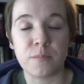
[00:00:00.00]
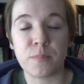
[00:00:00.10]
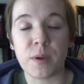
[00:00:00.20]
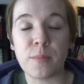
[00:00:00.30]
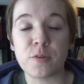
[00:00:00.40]

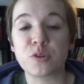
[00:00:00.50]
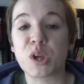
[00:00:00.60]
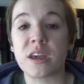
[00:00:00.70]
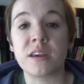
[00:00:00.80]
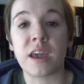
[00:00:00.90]
People are
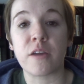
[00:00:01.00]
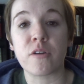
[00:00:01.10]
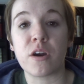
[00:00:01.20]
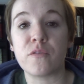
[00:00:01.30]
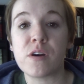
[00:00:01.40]
taken
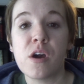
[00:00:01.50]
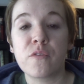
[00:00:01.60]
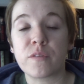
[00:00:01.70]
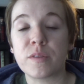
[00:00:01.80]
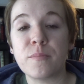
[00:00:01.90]
care of
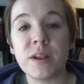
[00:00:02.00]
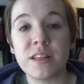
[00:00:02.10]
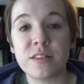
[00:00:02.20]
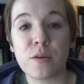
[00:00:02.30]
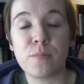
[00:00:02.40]
from the
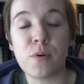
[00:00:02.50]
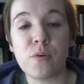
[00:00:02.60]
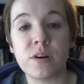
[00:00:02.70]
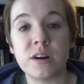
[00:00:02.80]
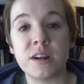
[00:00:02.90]
minute they're
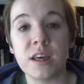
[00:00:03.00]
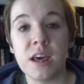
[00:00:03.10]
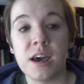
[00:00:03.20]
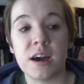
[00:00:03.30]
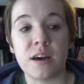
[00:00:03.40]
born
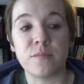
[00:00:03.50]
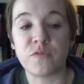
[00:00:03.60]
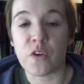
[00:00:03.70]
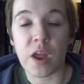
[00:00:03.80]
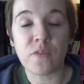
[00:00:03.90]

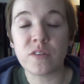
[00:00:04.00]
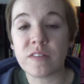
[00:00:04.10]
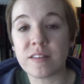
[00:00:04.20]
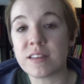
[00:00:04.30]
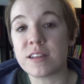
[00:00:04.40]
for
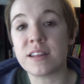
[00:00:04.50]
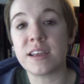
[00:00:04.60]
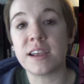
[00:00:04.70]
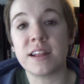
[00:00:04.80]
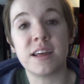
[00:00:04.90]
everything they
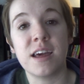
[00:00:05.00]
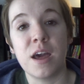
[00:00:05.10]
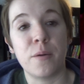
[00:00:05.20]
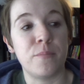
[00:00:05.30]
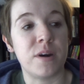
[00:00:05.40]
need,
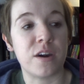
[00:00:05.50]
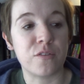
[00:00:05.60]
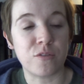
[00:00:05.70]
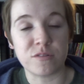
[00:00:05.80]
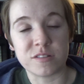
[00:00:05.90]
but
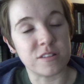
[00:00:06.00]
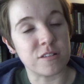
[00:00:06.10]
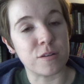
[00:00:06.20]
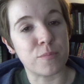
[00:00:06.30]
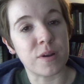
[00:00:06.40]
of course
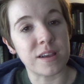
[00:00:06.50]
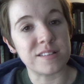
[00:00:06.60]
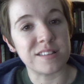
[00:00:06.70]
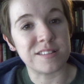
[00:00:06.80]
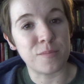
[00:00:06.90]
there are
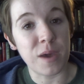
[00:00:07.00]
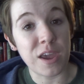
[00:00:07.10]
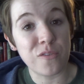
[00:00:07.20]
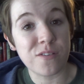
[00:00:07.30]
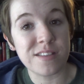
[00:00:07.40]
prices to
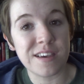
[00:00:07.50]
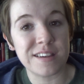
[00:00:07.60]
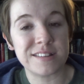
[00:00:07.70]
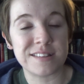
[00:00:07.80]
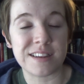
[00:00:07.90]
pay for
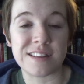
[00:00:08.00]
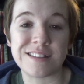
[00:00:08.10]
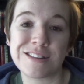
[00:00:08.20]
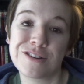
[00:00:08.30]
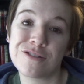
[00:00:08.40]
this,
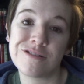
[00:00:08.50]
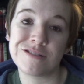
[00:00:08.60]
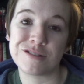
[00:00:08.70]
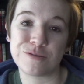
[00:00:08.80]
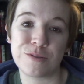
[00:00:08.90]
and the
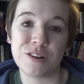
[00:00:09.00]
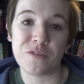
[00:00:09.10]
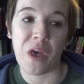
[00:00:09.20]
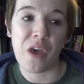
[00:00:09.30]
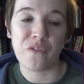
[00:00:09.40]
girl's sort
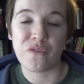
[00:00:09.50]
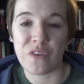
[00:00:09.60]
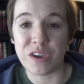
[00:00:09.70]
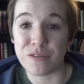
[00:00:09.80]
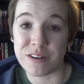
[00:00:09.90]
of
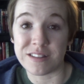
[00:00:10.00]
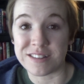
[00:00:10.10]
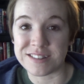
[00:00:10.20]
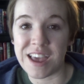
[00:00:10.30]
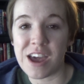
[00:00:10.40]
figuring
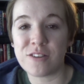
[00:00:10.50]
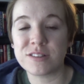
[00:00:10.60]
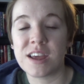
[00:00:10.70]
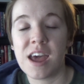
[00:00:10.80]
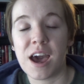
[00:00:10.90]
this
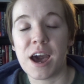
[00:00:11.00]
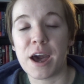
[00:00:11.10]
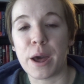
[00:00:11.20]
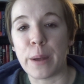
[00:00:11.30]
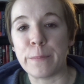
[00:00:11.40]
out.
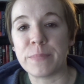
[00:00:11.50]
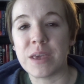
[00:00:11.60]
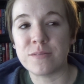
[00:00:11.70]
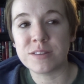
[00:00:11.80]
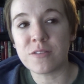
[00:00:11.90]

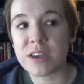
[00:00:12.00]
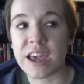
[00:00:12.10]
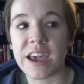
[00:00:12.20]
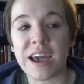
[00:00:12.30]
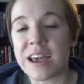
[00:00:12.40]
It was okay.